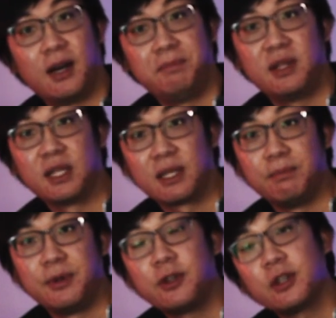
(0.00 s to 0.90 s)
up the
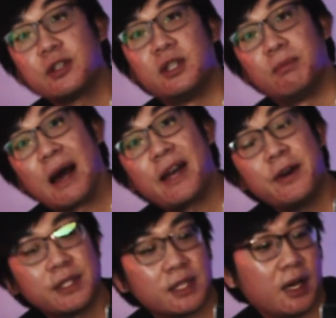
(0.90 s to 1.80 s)
computer to the
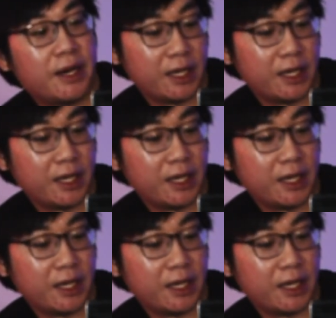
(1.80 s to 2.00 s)
BIOS.